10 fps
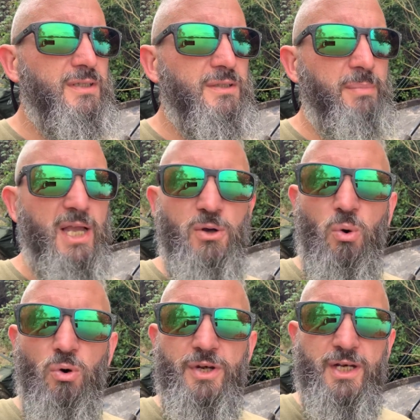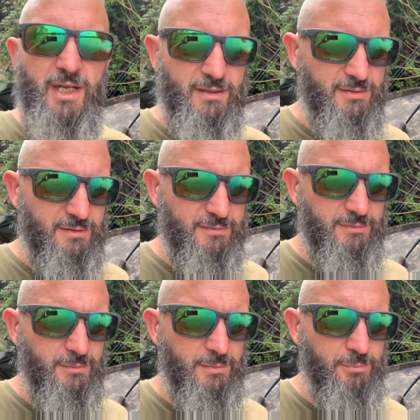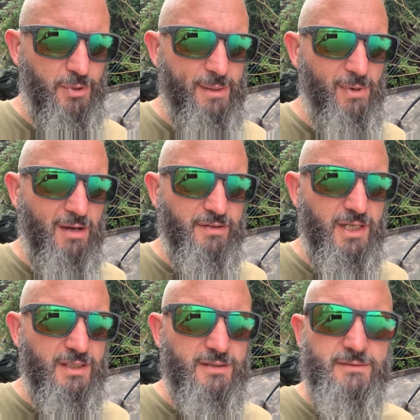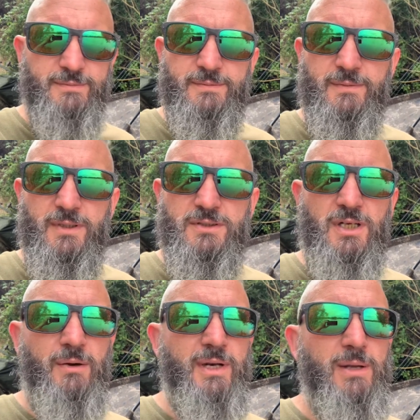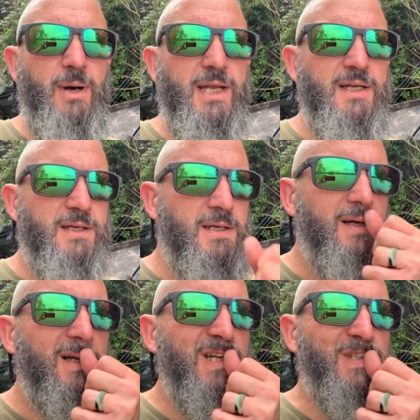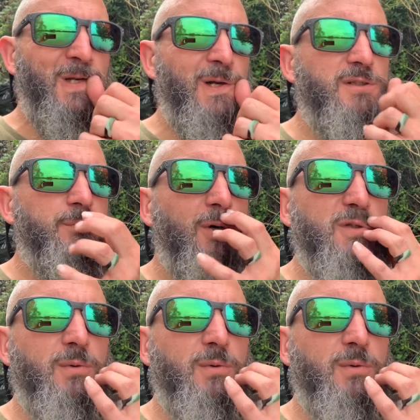Bit of corn, innit. Bream love it. So anyway, at least I know the spot's